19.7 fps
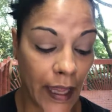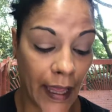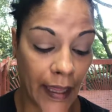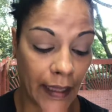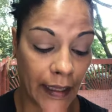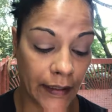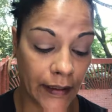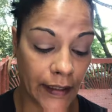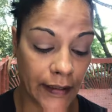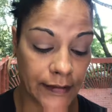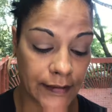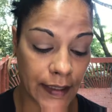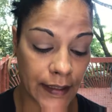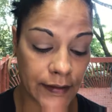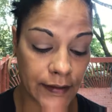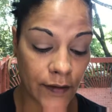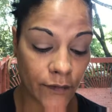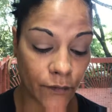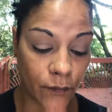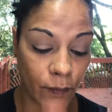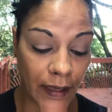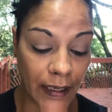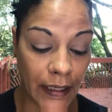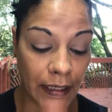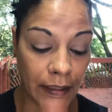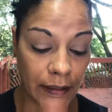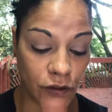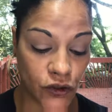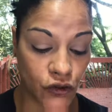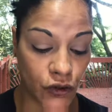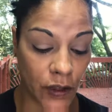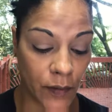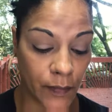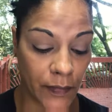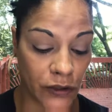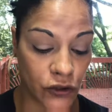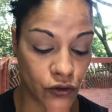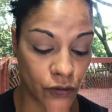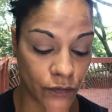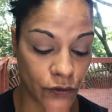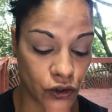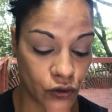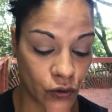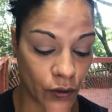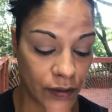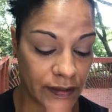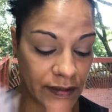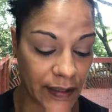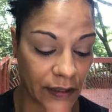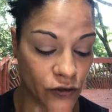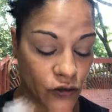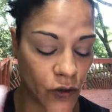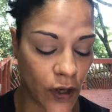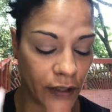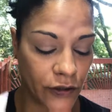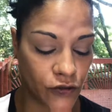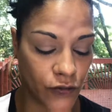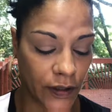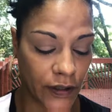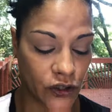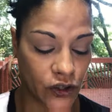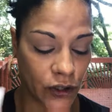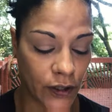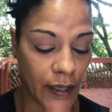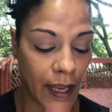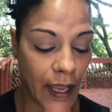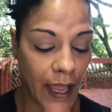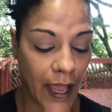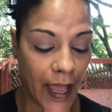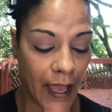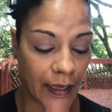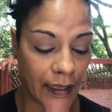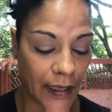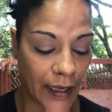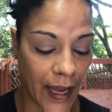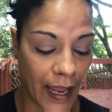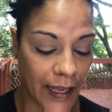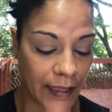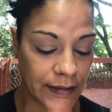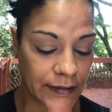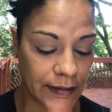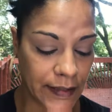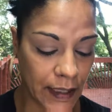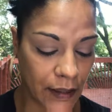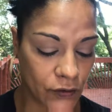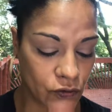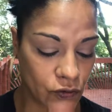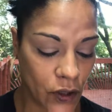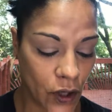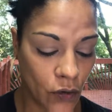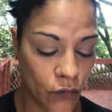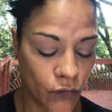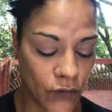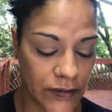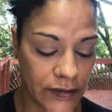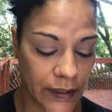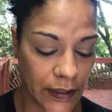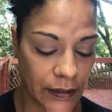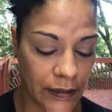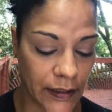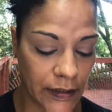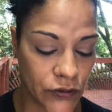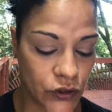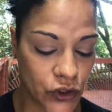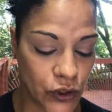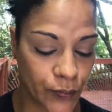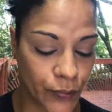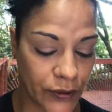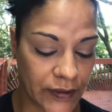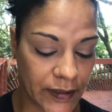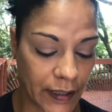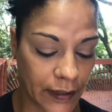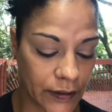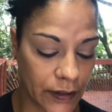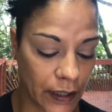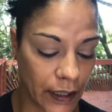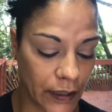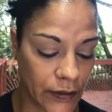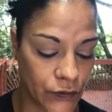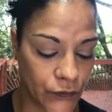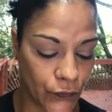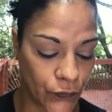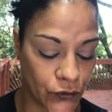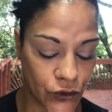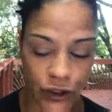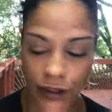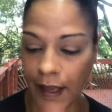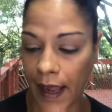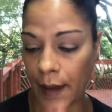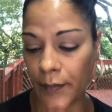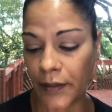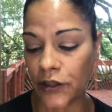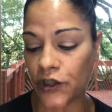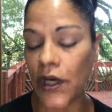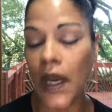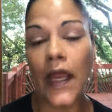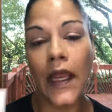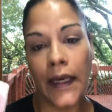and intensive weekly treatment to restore essential hydration and enhance hair's resilience to protect against future damage.